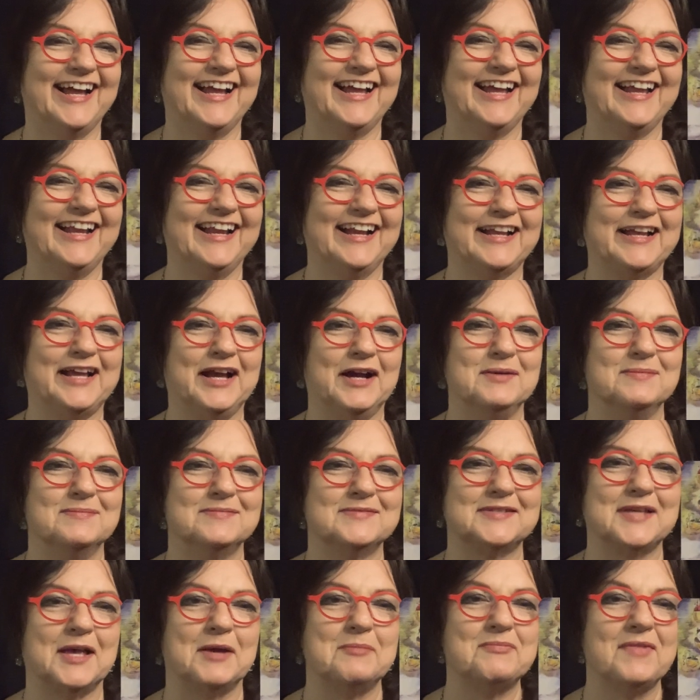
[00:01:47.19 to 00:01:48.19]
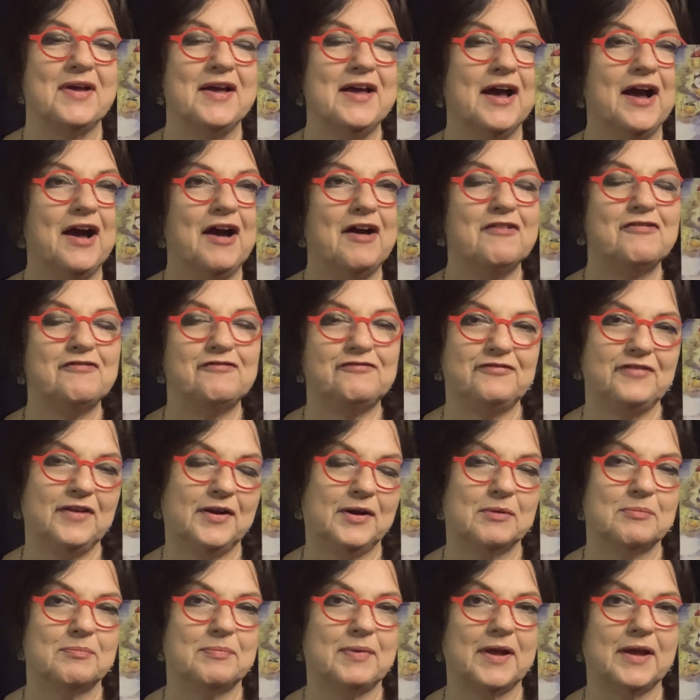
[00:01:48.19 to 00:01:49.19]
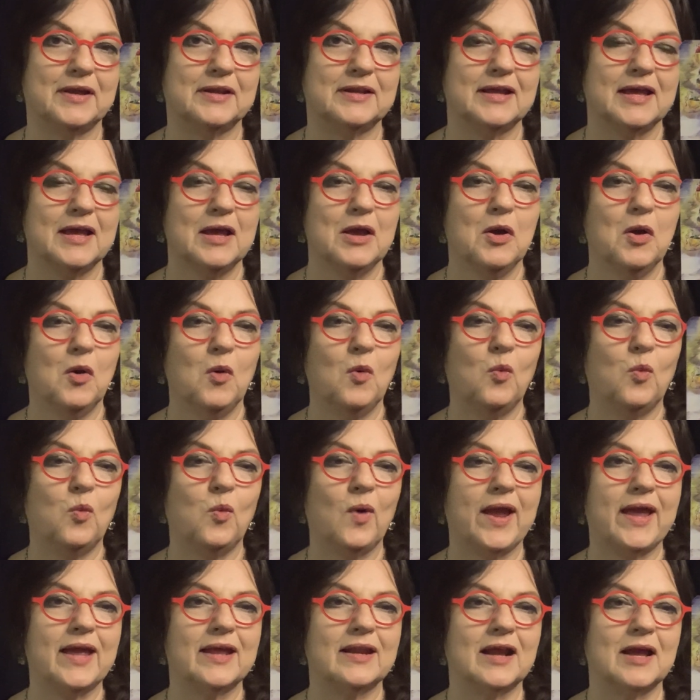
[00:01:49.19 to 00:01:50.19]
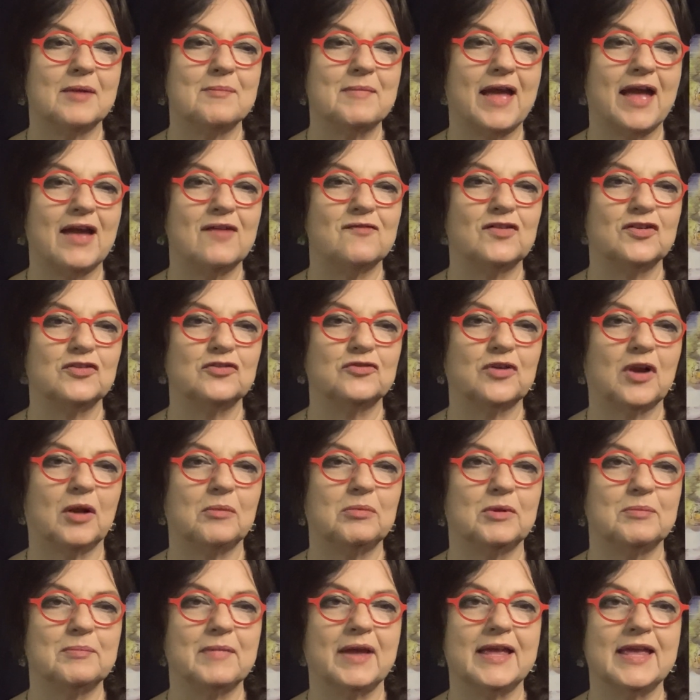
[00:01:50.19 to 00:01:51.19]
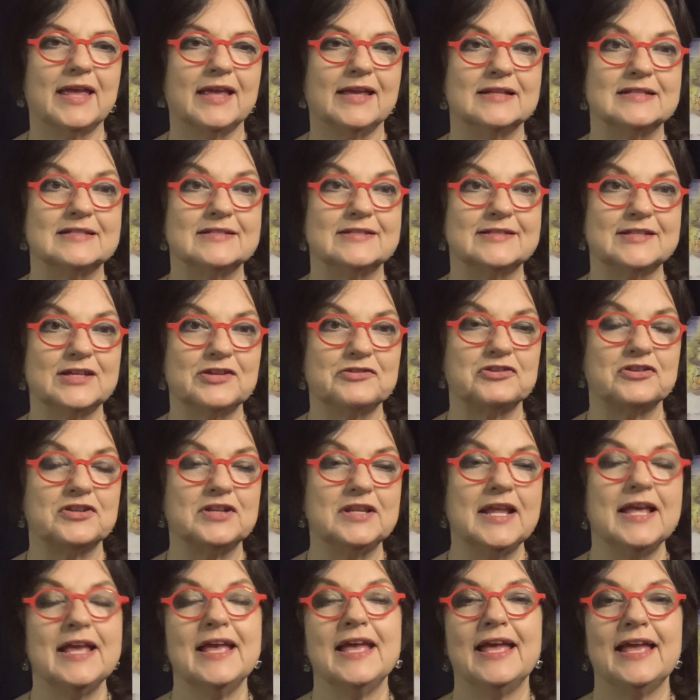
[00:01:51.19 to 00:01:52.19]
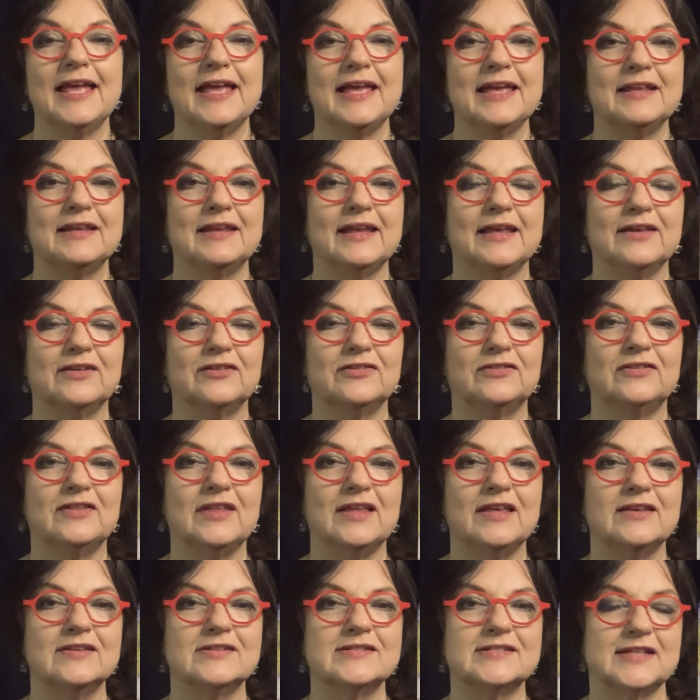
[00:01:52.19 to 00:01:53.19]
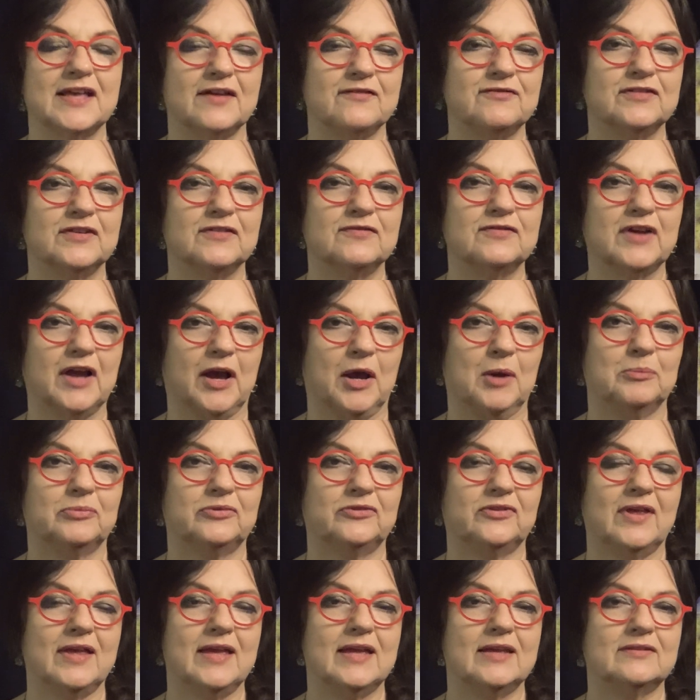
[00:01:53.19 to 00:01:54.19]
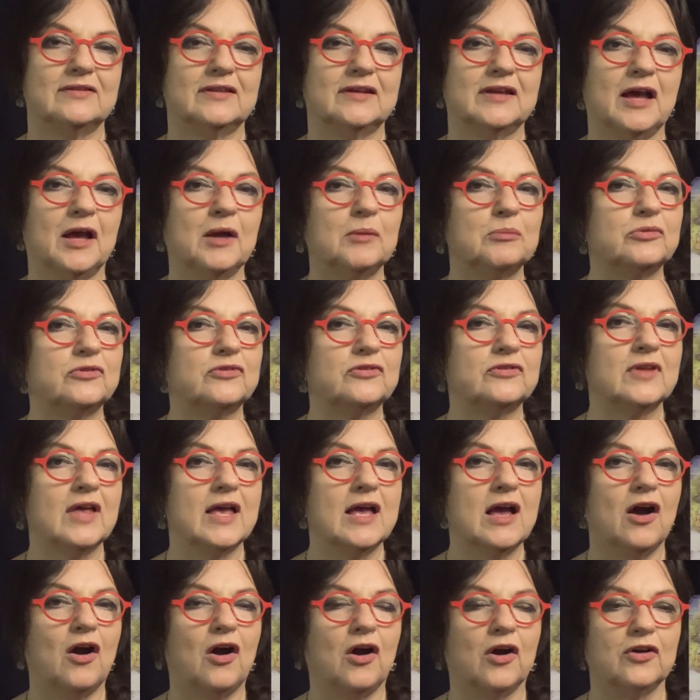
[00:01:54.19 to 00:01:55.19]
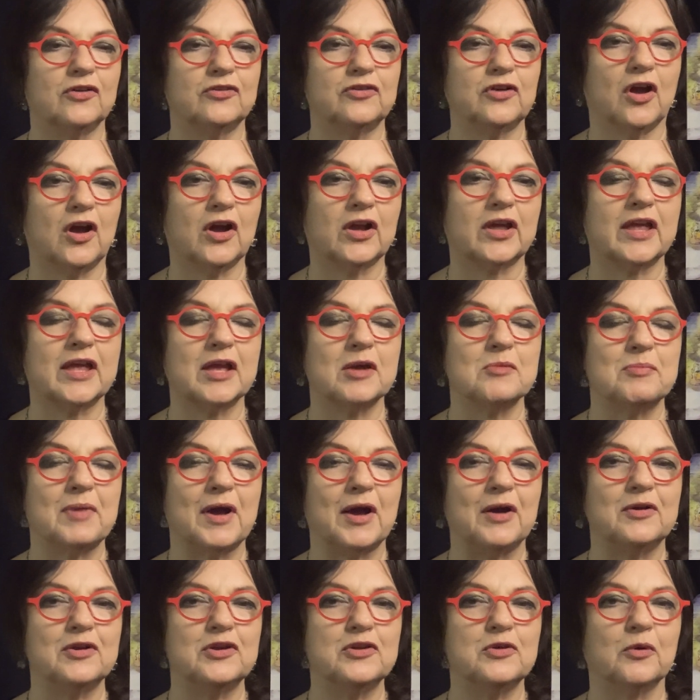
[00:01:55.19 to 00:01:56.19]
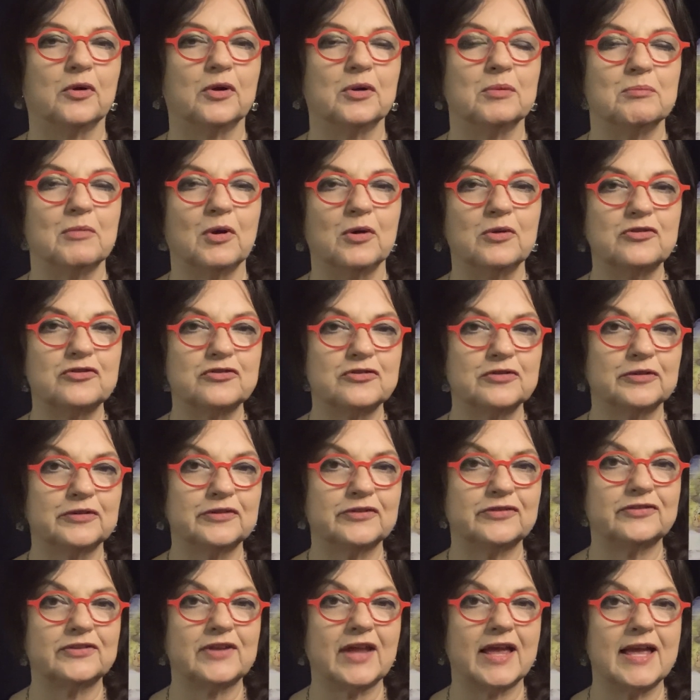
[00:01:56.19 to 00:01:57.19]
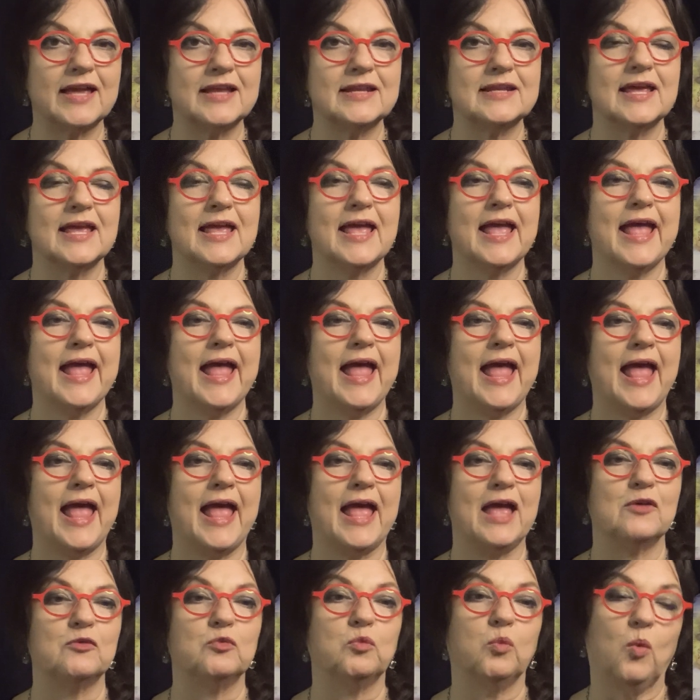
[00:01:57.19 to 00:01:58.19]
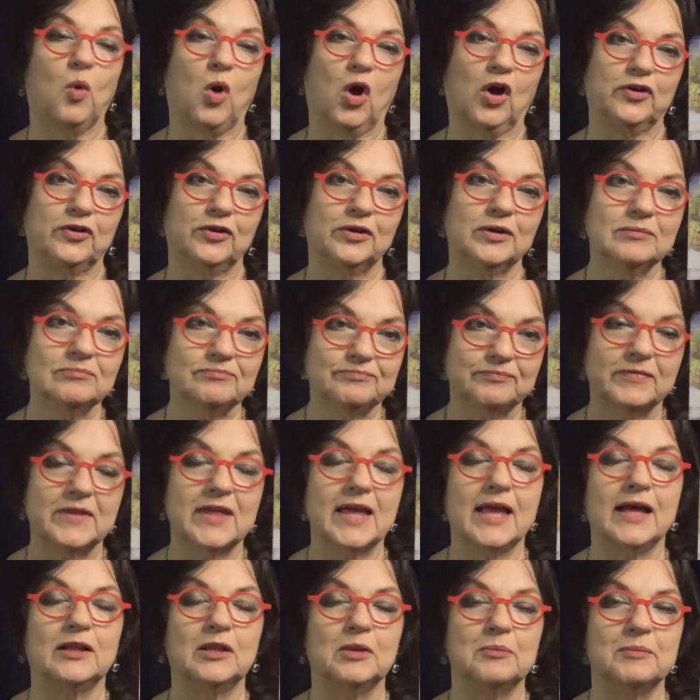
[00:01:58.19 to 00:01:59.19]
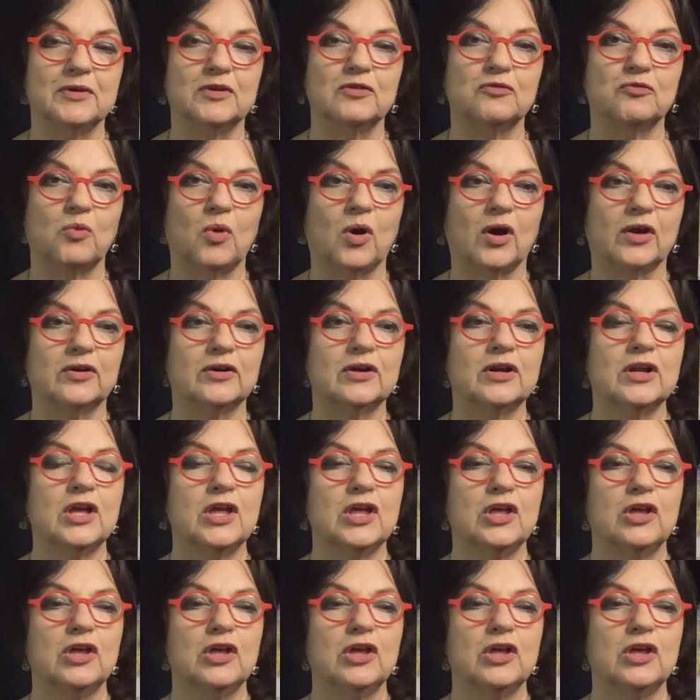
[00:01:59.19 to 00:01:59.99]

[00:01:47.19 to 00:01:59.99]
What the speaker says: It comes up a fair bit when I'm having trouble making a decision. It is the 7 of Cups, and the cups are talking about your emotional state and water, the element of water.